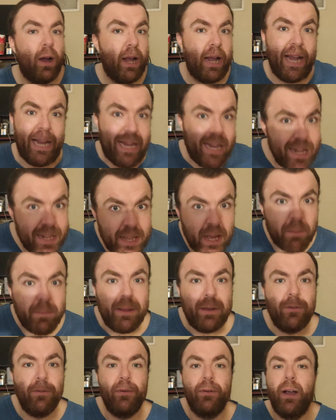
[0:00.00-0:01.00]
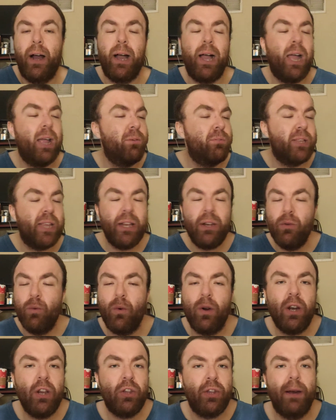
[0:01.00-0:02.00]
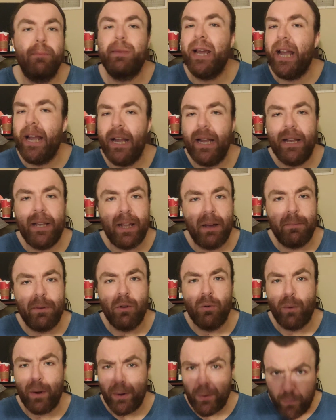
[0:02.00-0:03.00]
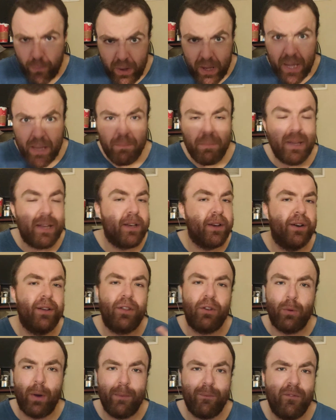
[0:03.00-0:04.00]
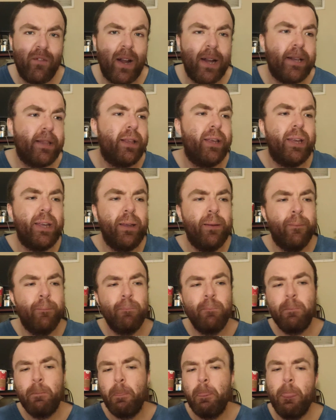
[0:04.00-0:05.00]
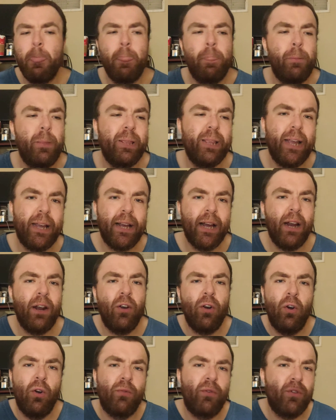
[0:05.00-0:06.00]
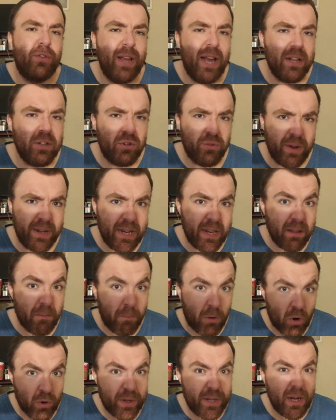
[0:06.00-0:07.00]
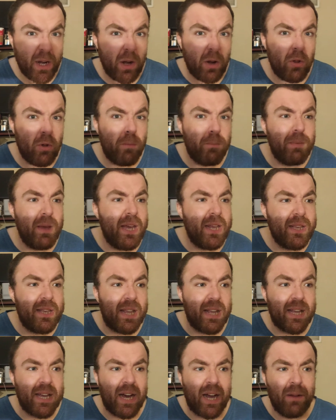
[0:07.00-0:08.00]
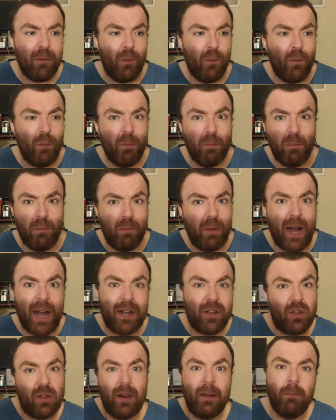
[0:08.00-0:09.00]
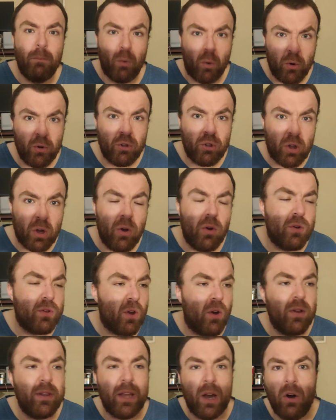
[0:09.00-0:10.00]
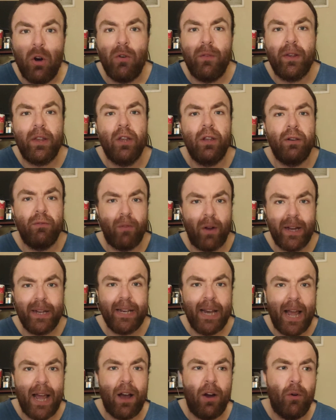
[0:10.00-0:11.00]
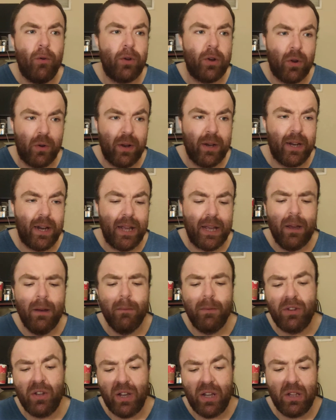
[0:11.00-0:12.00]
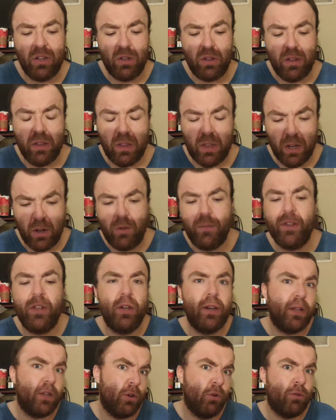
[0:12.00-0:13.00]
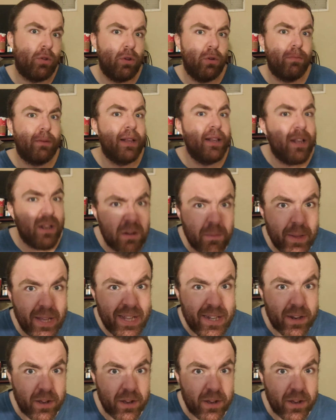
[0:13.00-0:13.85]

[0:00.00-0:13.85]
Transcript: AEW. I didn't want to jump to AEW right away because, quite frankly, they kind of oversaturated the market a little bit. They got actually more shows on television right now, currently, between television and YouTube than WWE